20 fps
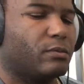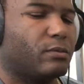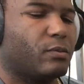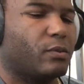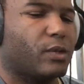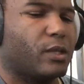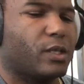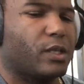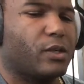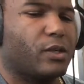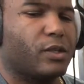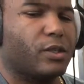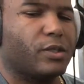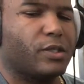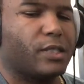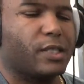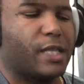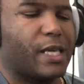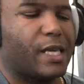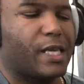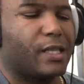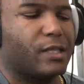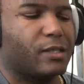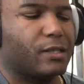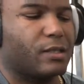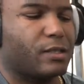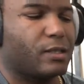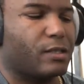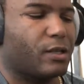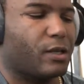what are they called,
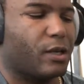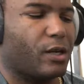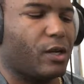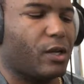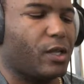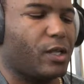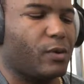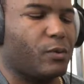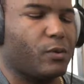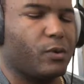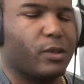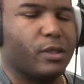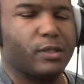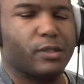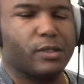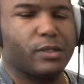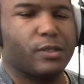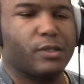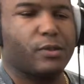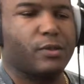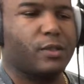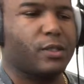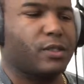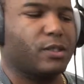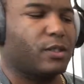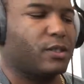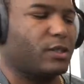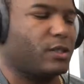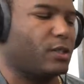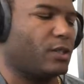scenes all at once. So it,
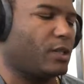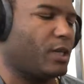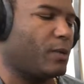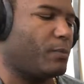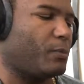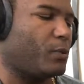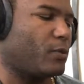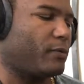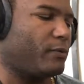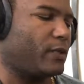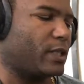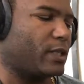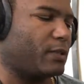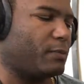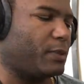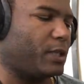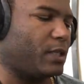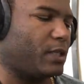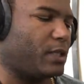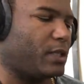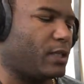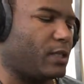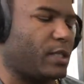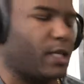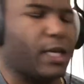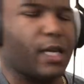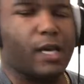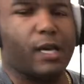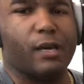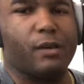just a lot more flexibility than
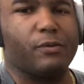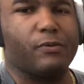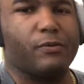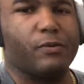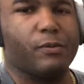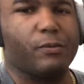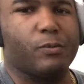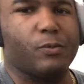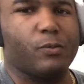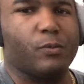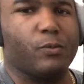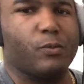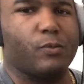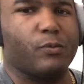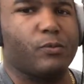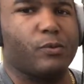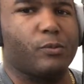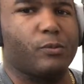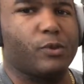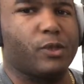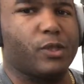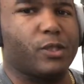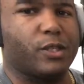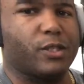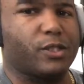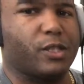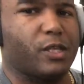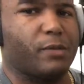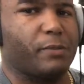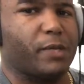I had from, from the
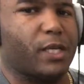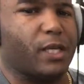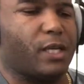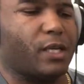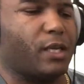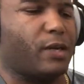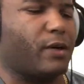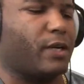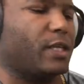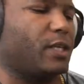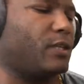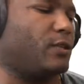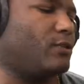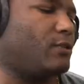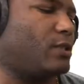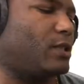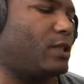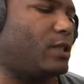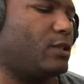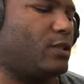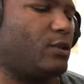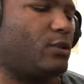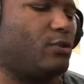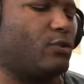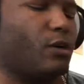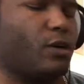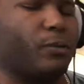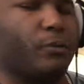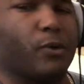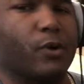Launchkey Mini. And now I can use this to
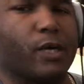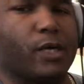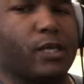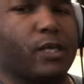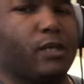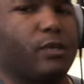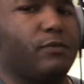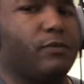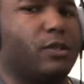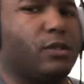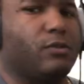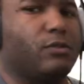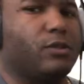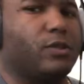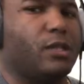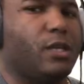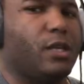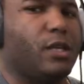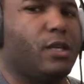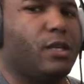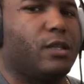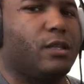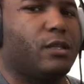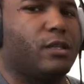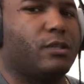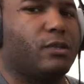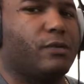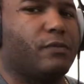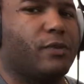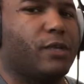drum or I can even use
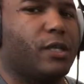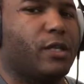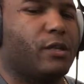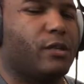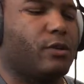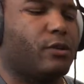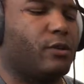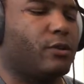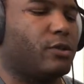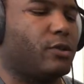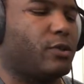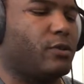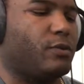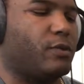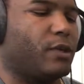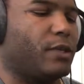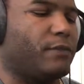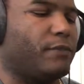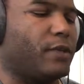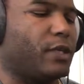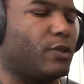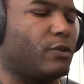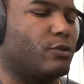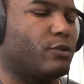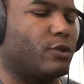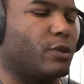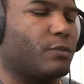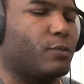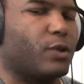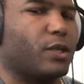this over here to uh, finger
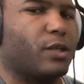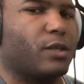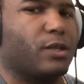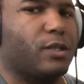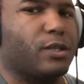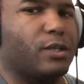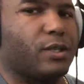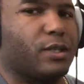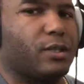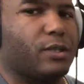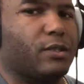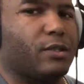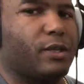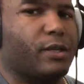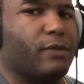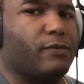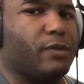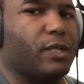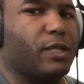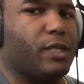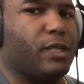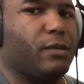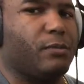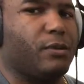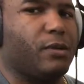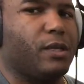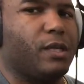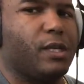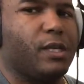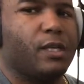drum with. And then I still have the key,
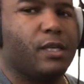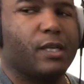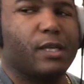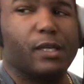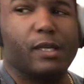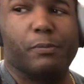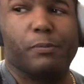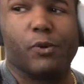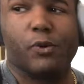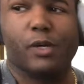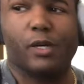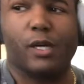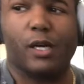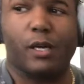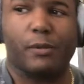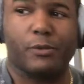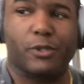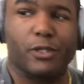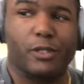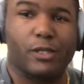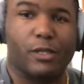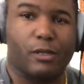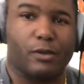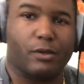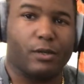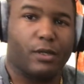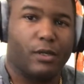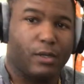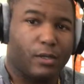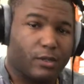keyboard option
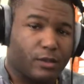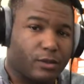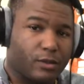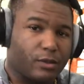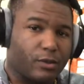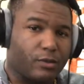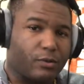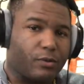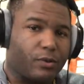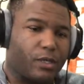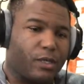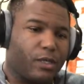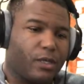here. So